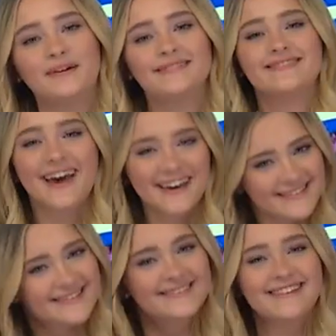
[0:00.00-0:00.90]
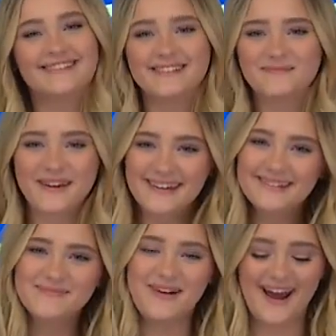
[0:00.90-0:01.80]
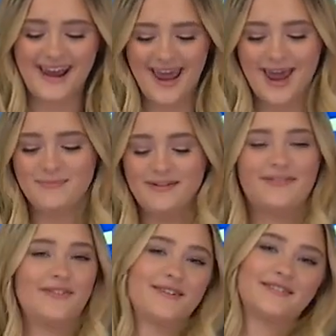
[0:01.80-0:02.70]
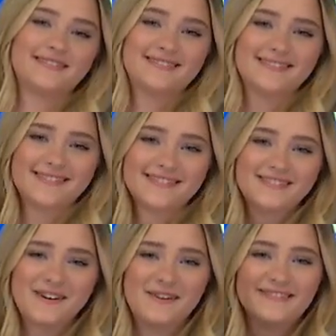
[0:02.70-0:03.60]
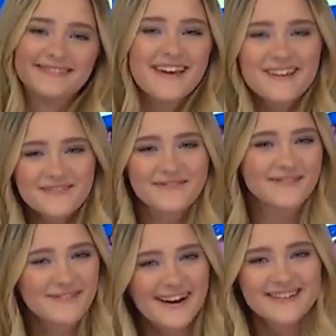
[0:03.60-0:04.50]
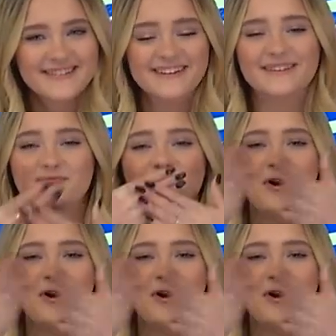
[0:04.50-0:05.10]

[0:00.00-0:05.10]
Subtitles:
But yes, this has been my game of firsts. So thank you for watching.